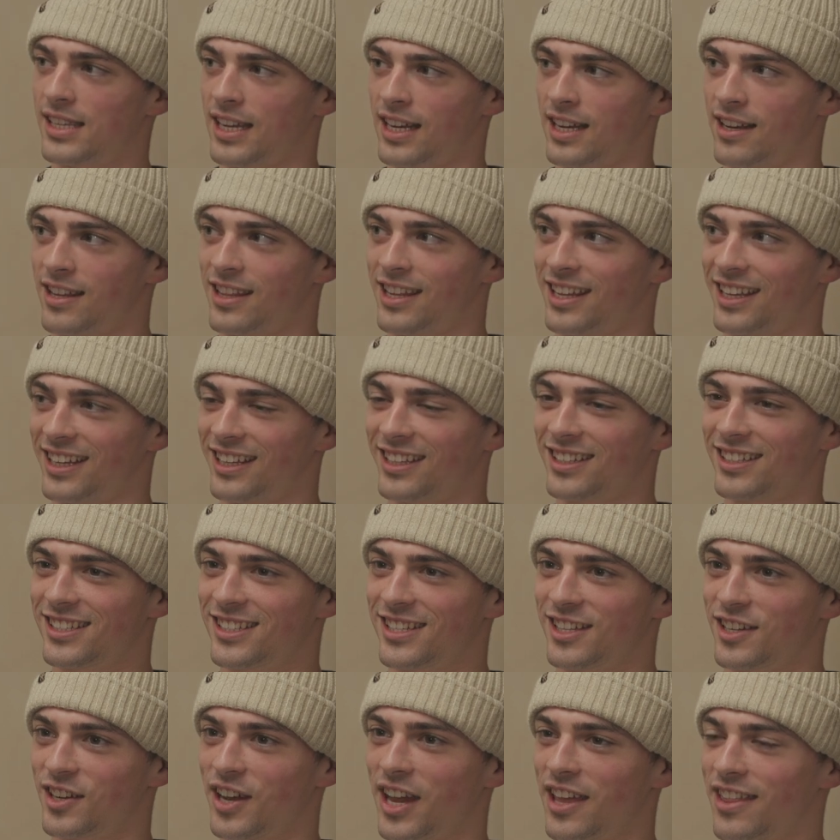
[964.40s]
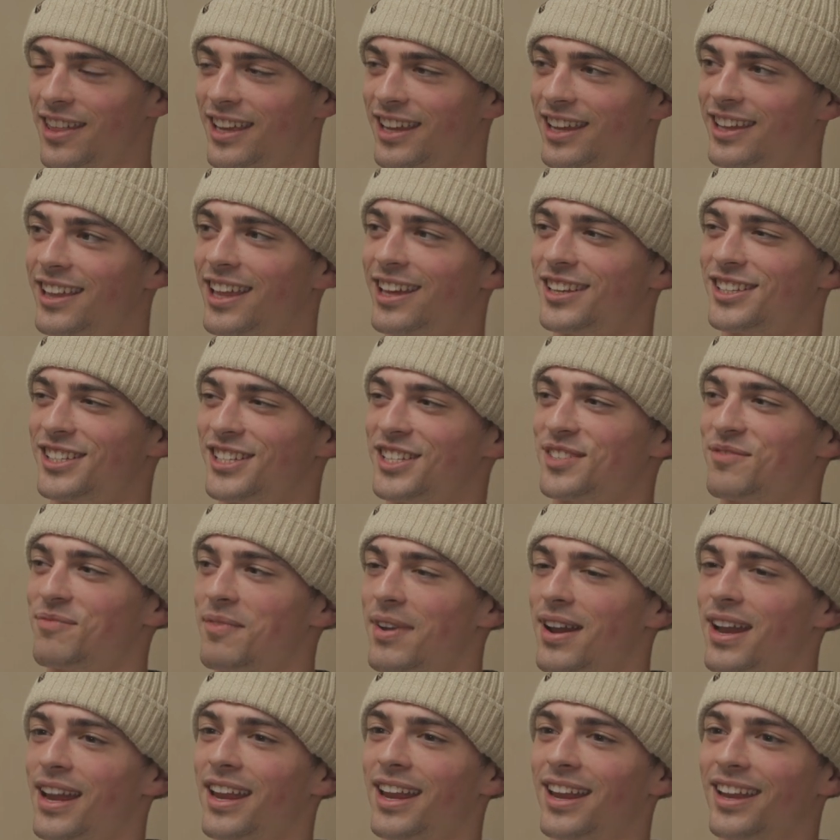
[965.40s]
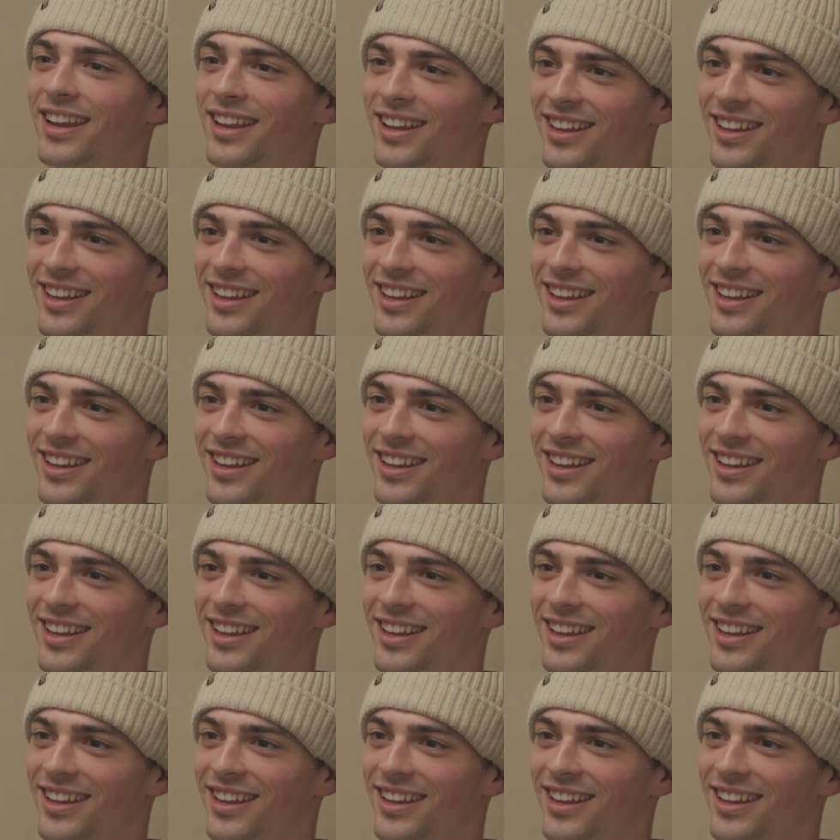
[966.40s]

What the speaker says: side of things. So I think that's just my